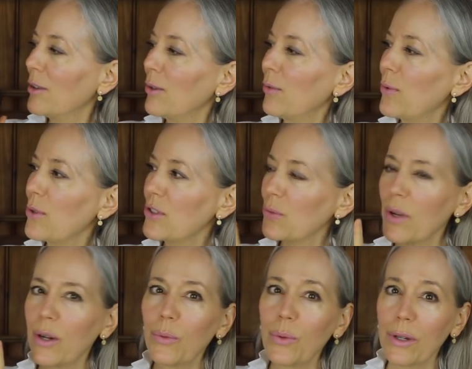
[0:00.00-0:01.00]
the first
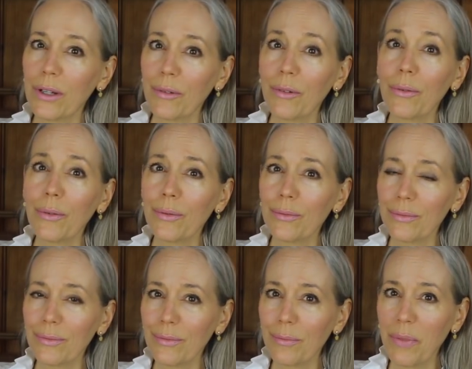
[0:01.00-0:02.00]
one will
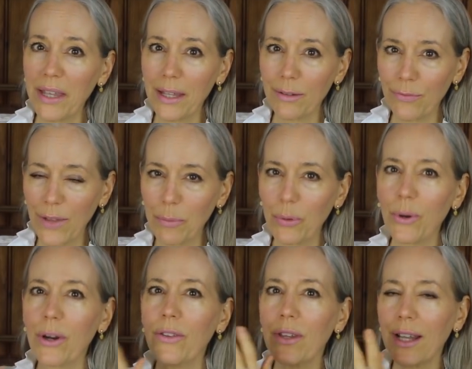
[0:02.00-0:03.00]
be at
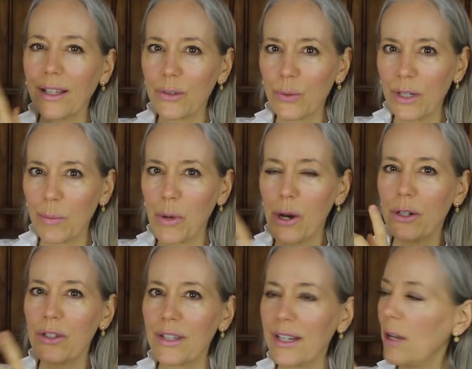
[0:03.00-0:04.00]
February, the next one at
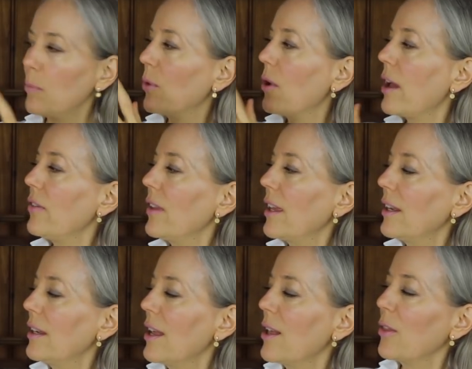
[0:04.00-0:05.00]
March, then April, and
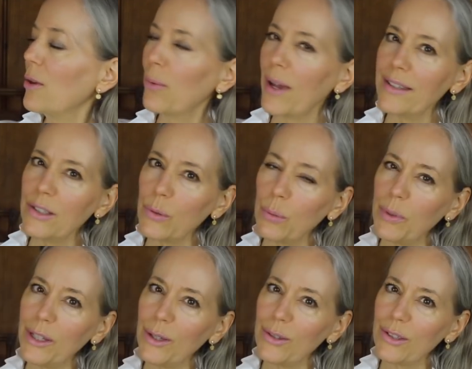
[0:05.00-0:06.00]
then the rest will
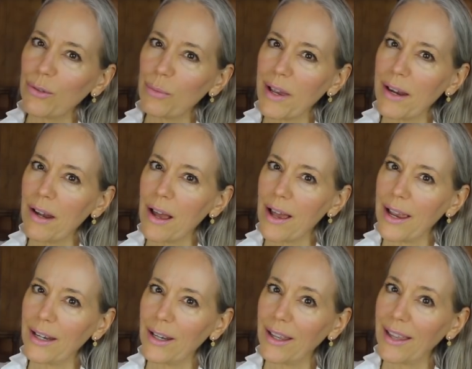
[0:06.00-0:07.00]
be used for my
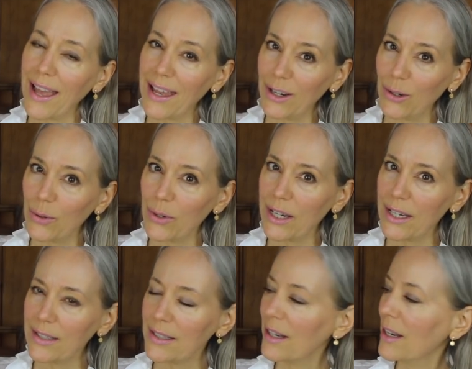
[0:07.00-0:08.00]
nine
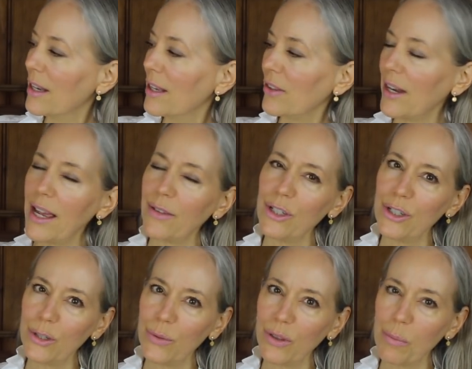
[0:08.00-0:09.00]
categories that have to
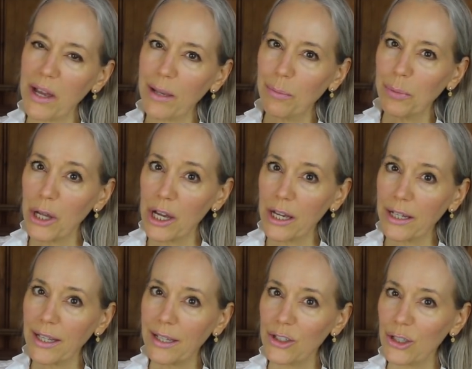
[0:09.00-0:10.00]
do with my
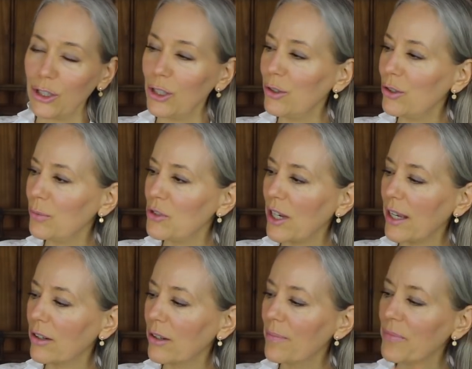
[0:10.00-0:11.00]
blog and YouTube
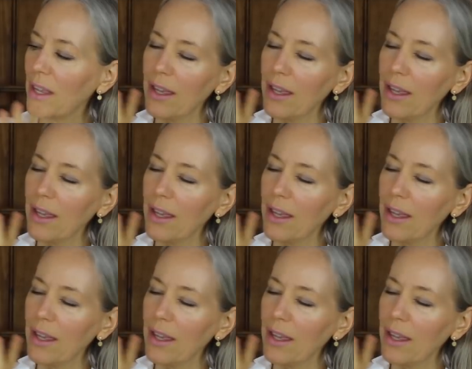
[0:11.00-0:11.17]
channel.